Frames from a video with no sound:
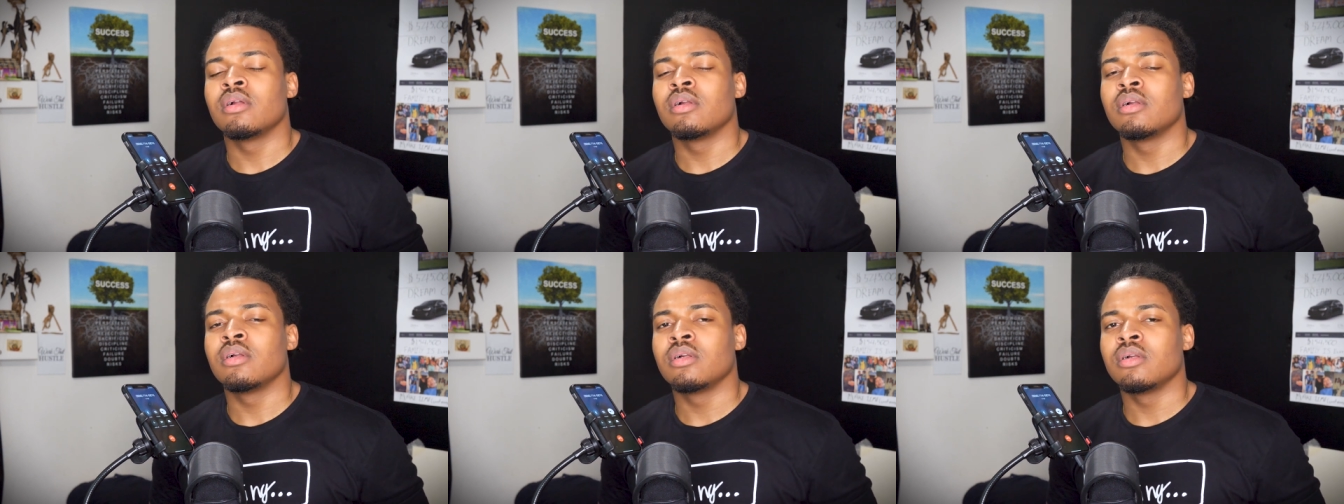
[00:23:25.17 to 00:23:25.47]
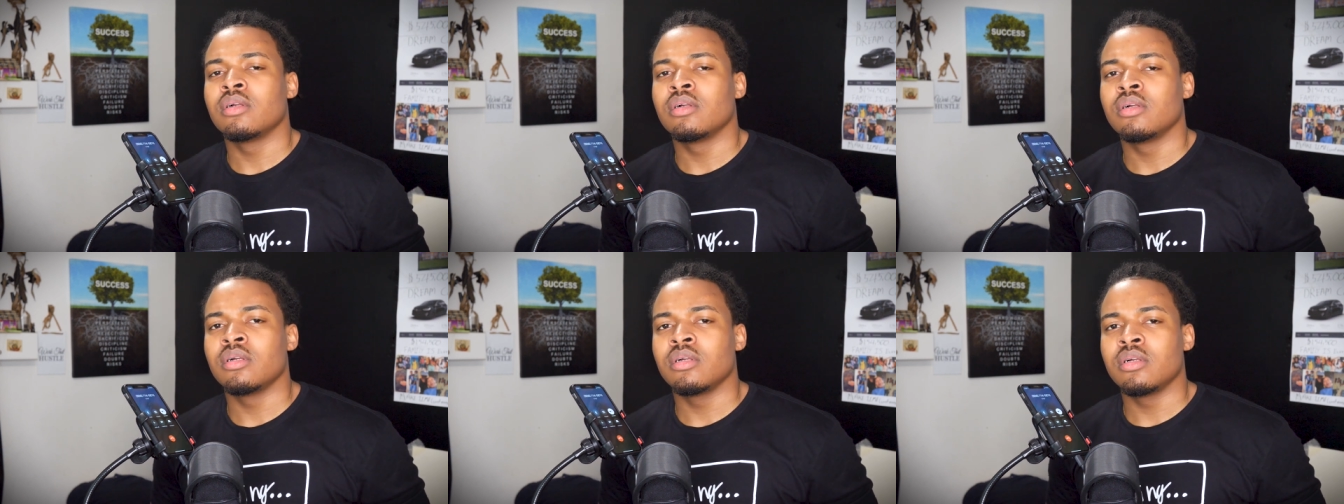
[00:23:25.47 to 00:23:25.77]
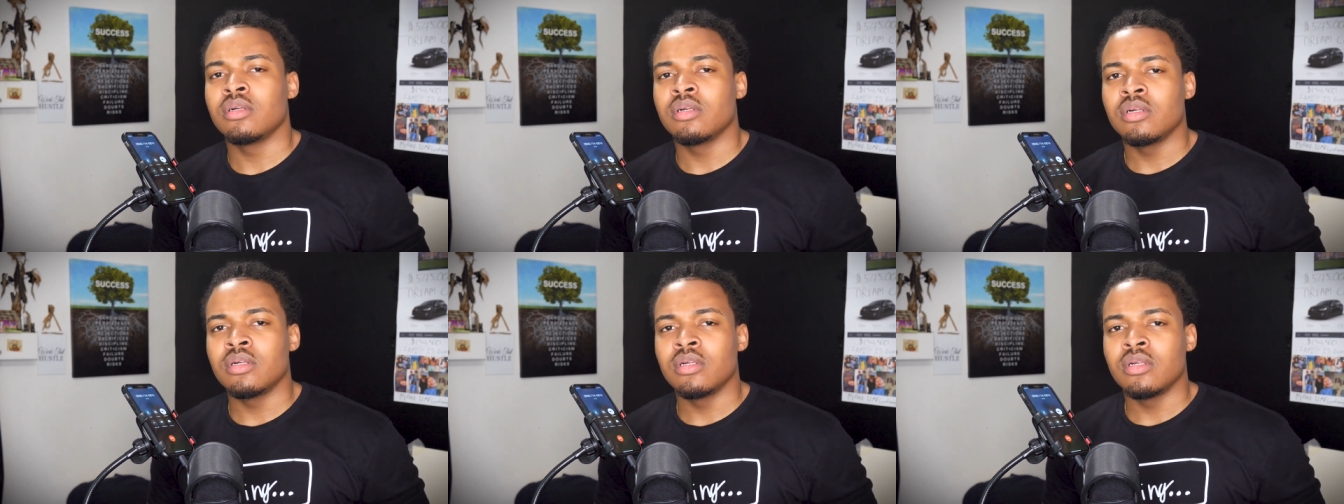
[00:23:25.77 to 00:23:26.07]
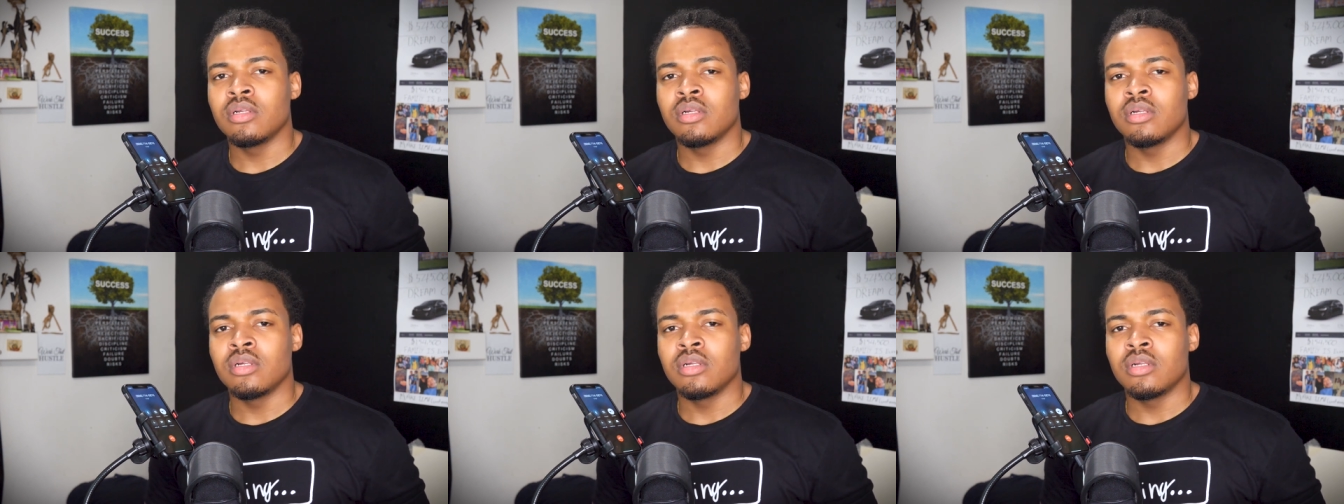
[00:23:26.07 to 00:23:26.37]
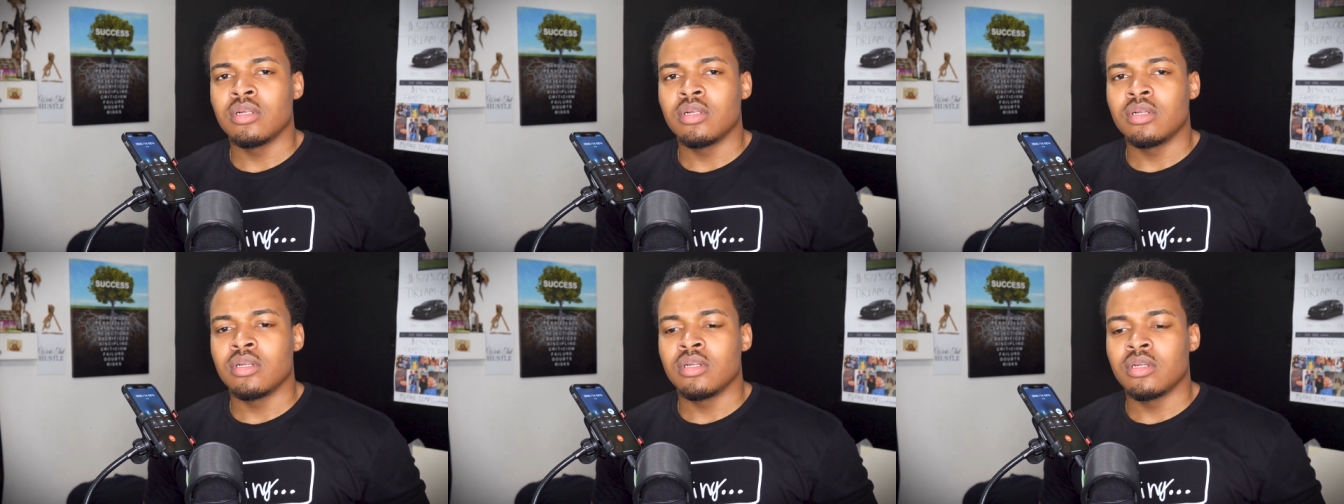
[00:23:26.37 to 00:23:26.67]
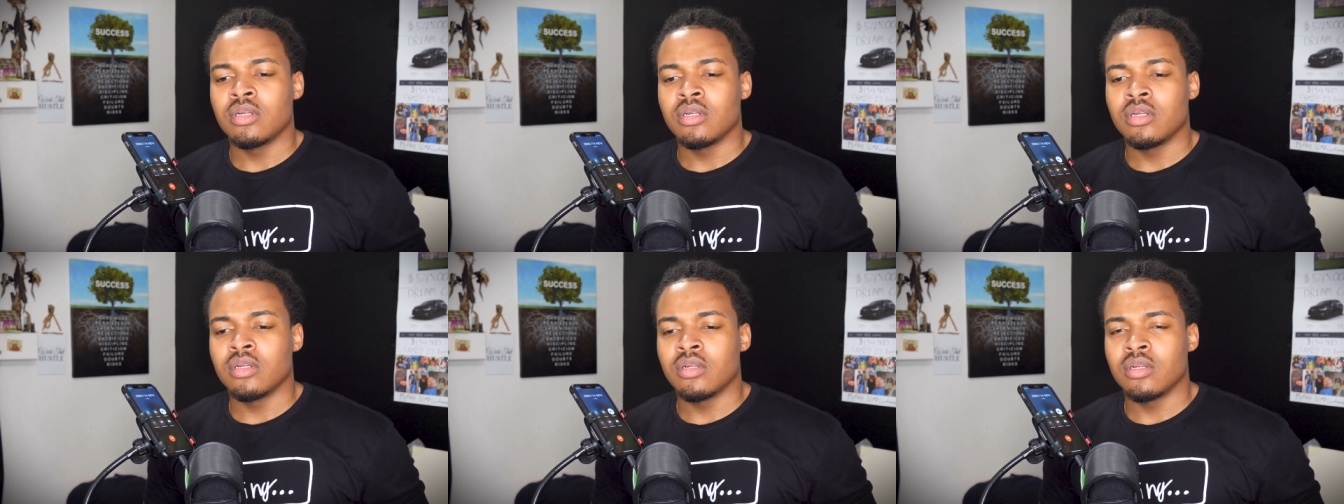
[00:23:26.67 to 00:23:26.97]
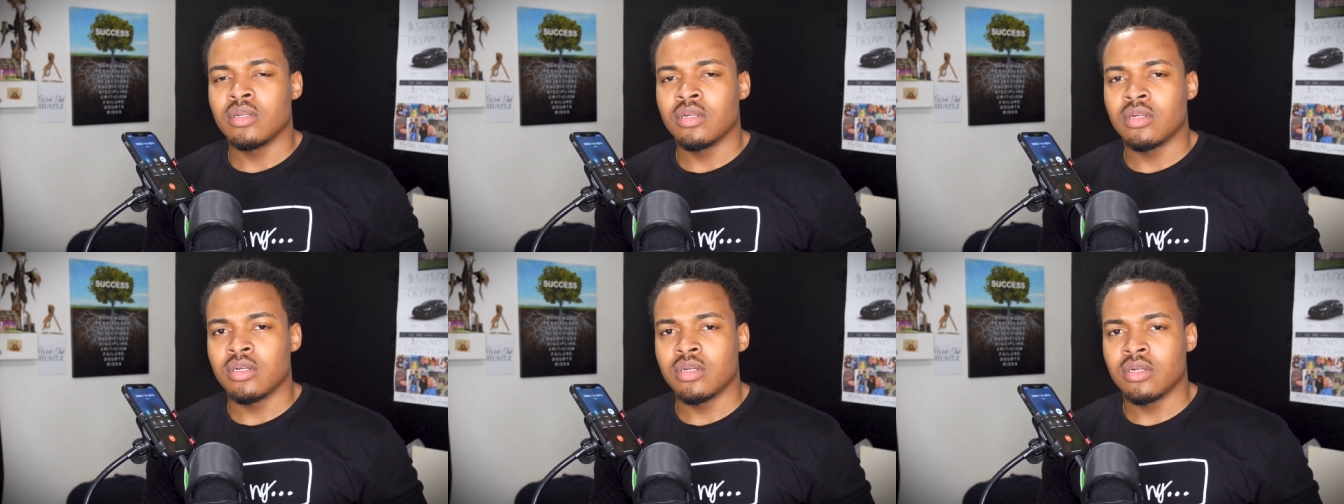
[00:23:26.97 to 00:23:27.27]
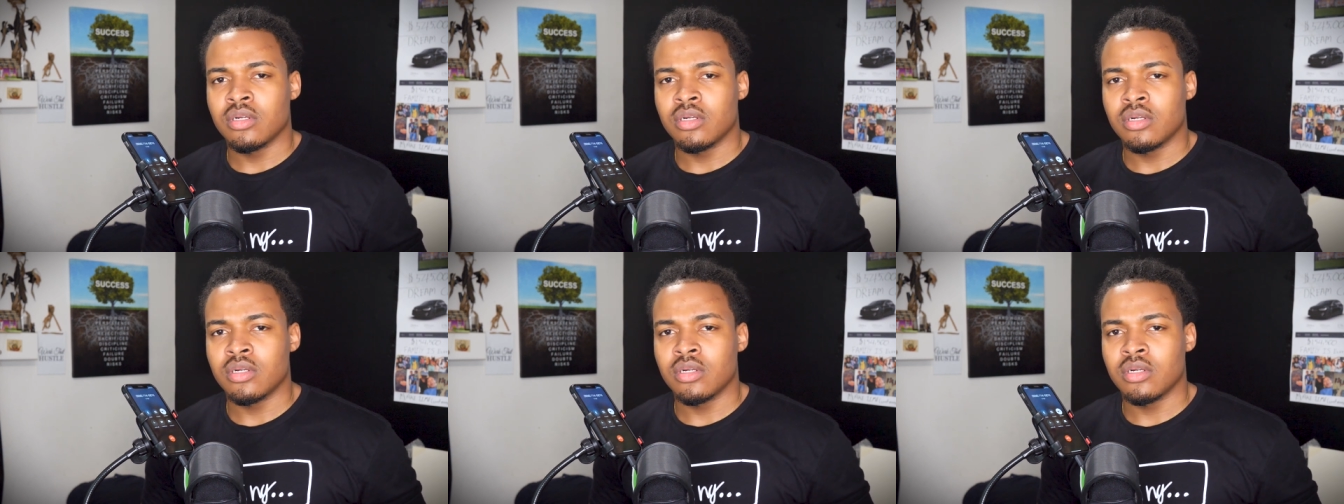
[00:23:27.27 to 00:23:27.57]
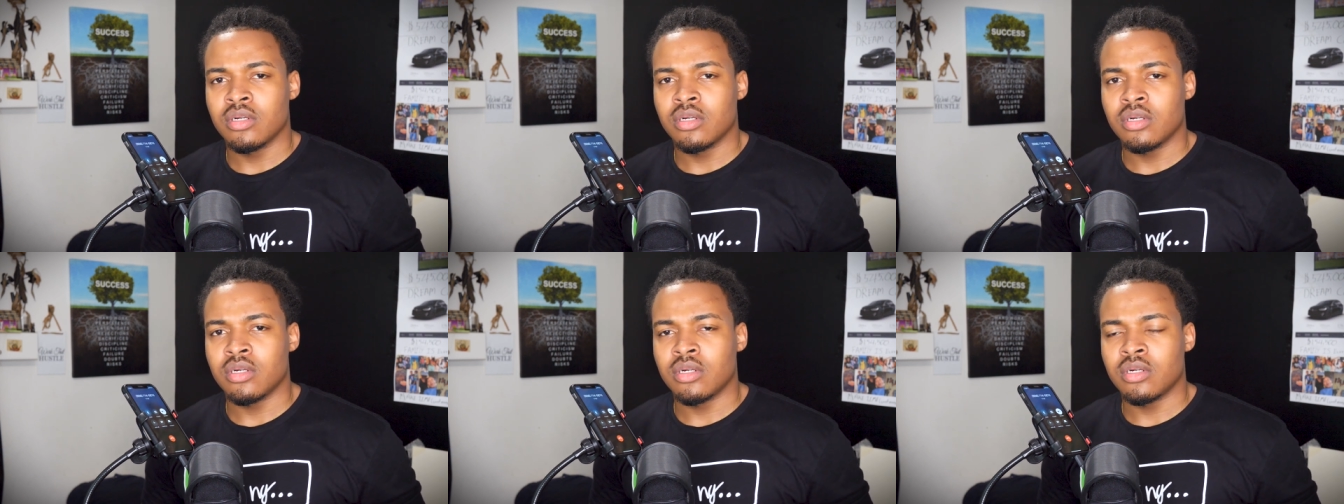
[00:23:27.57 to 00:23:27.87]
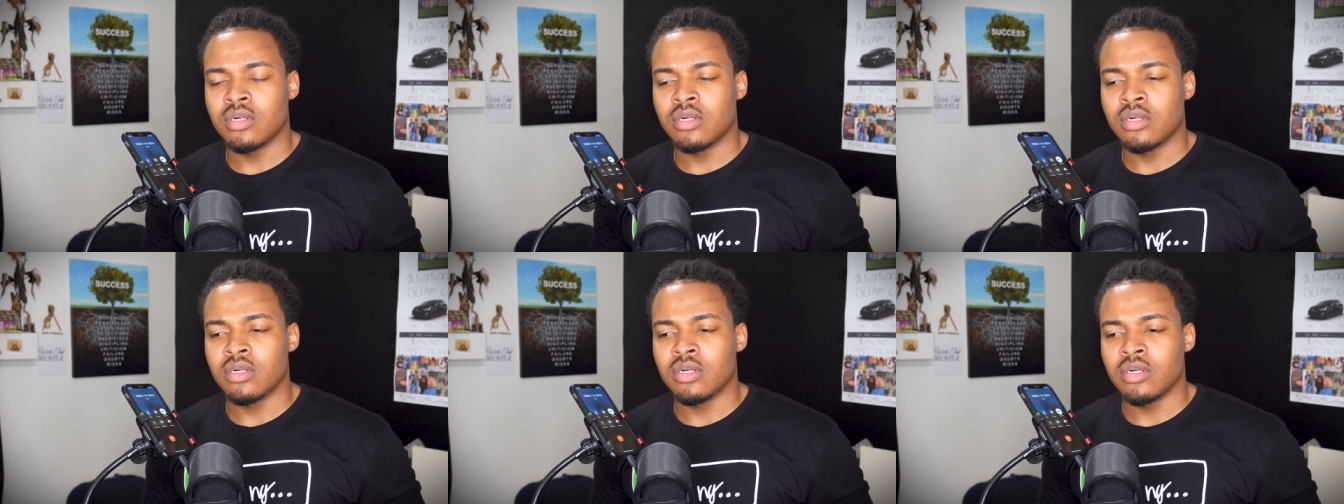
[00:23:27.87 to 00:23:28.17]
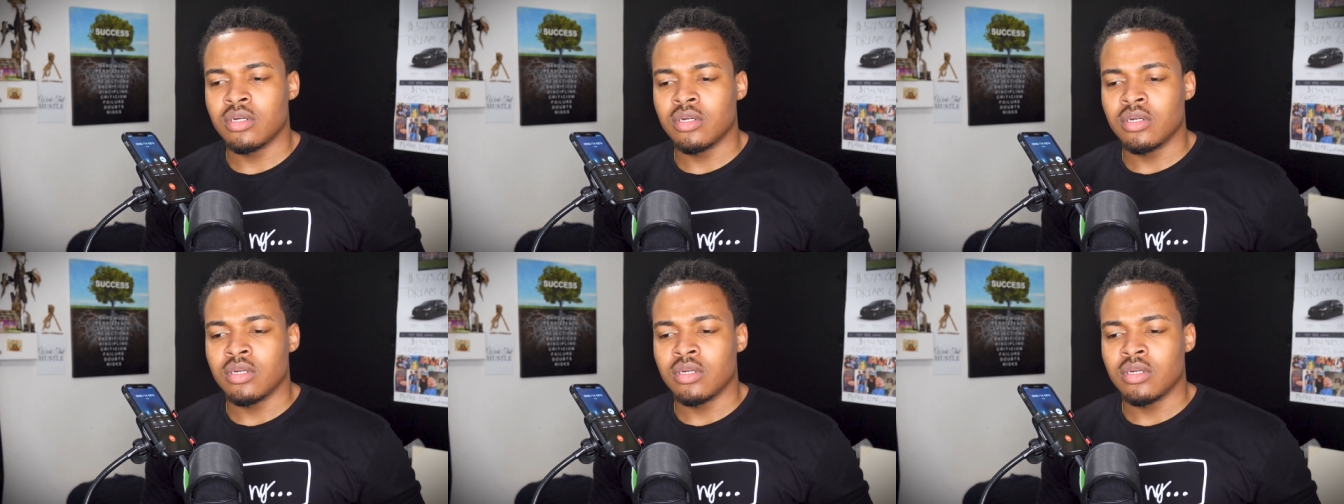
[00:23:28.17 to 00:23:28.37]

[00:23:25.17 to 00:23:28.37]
is that you can only have one hundred securities within your portfolio.